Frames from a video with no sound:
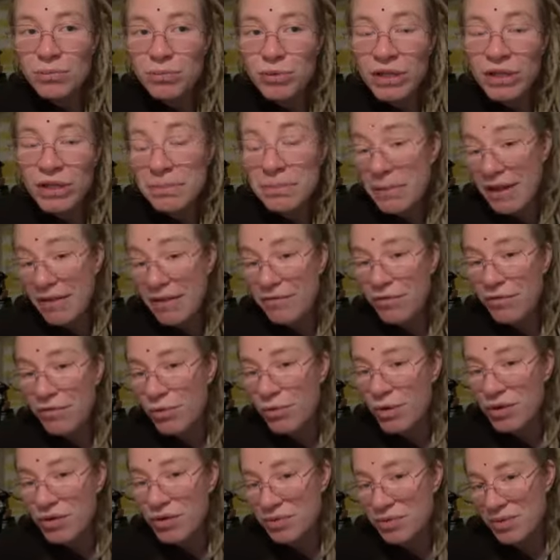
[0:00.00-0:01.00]
pretty
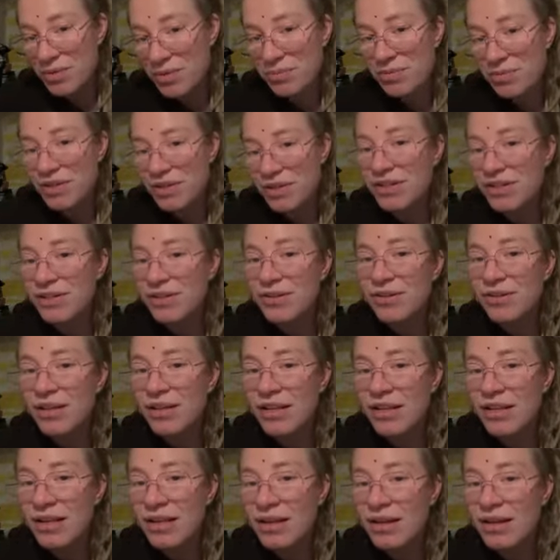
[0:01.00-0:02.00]
painful, I remember, you know,
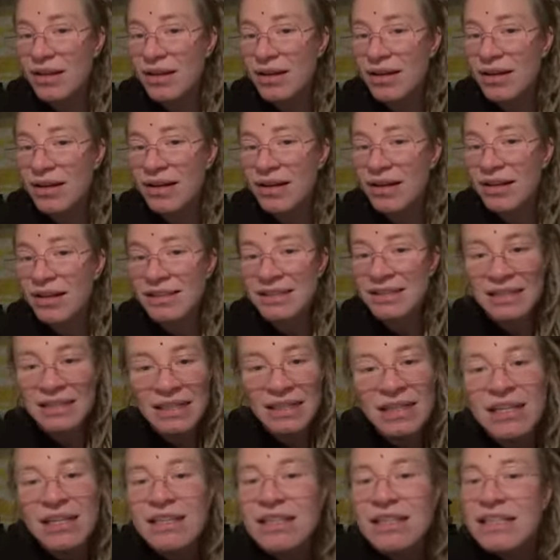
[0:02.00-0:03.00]
like,
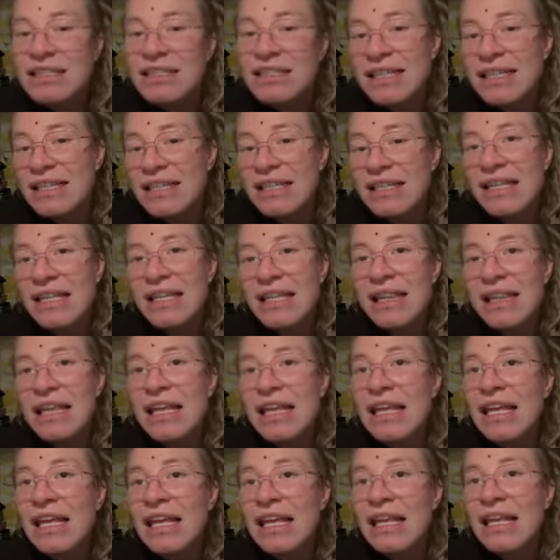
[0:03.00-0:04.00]
didn't understand
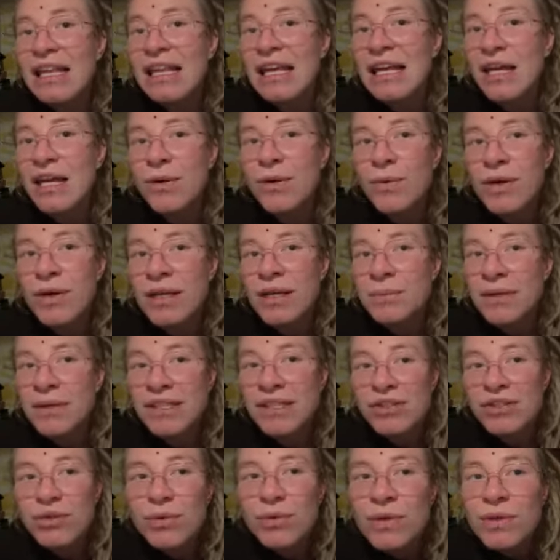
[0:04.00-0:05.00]
anything, like, what am
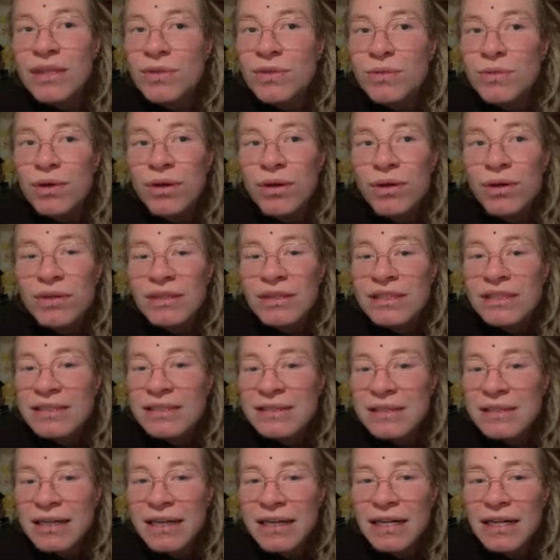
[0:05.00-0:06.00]
I doing wrong
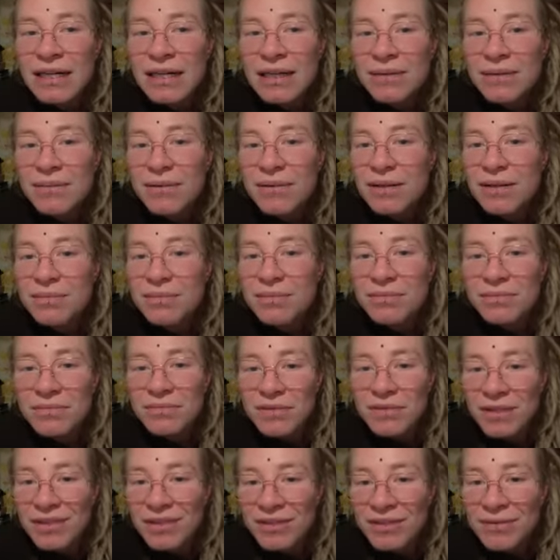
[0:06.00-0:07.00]
this time,
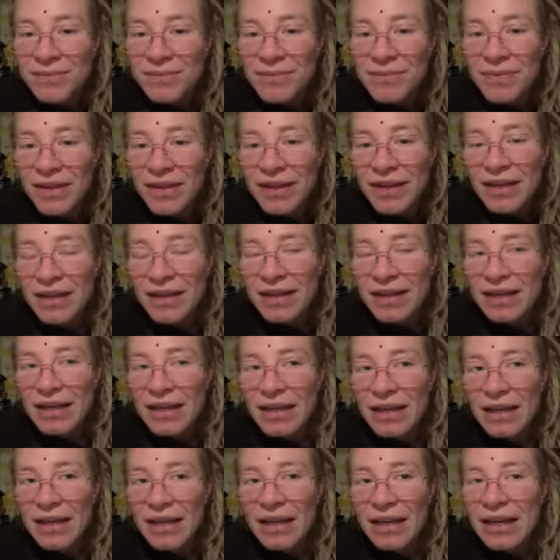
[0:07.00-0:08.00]
you know.
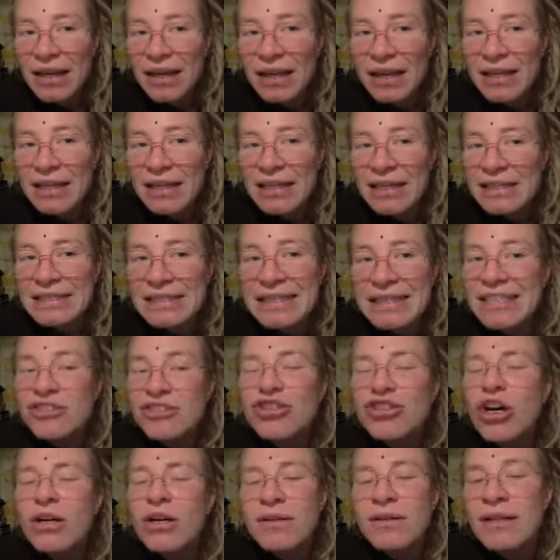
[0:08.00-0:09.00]
And he didn't
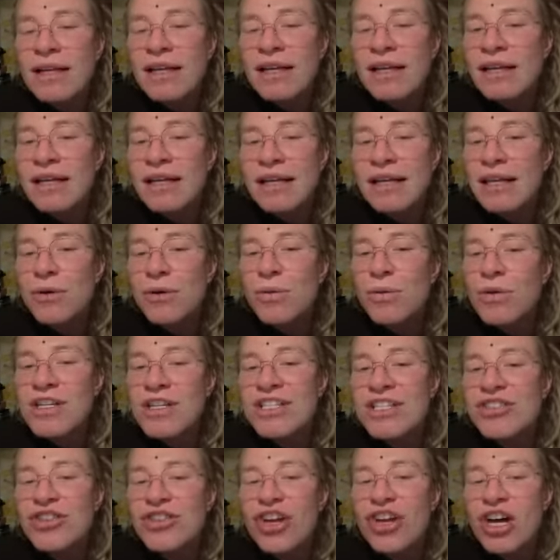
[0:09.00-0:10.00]
talk, like, it
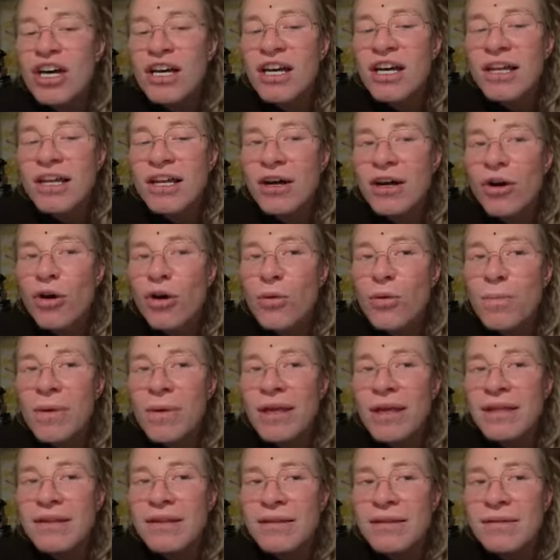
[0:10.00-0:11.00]
was not
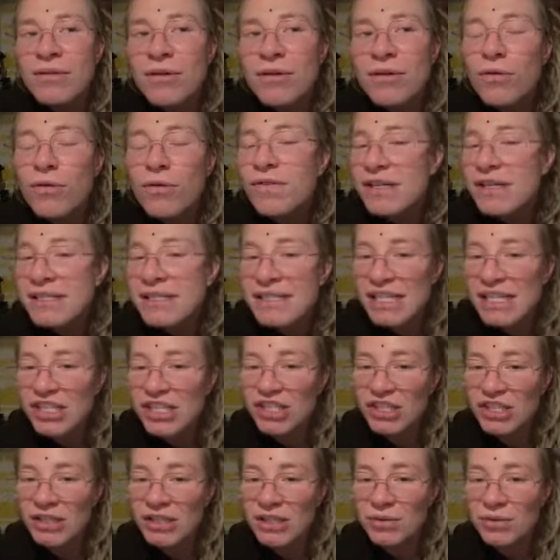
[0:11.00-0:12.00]
open
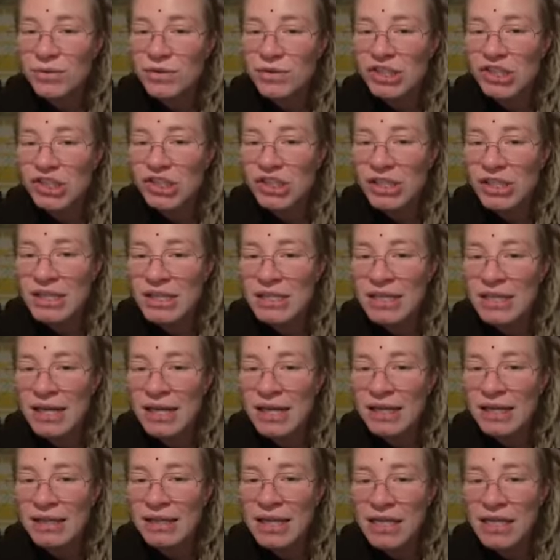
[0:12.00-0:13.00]
conversation. It was just
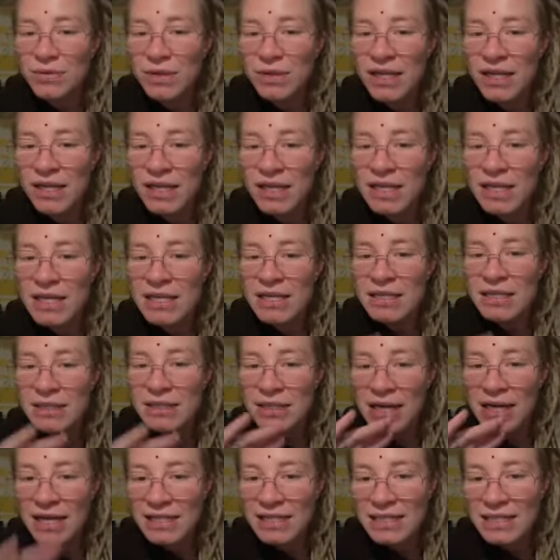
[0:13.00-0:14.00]
like, that's what it
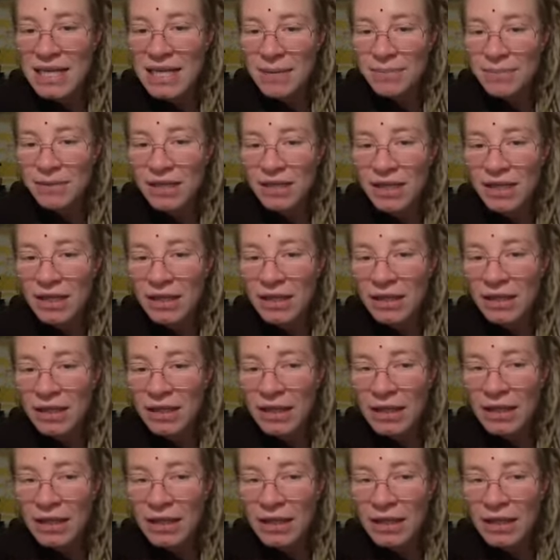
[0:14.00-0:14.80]
is, accept it,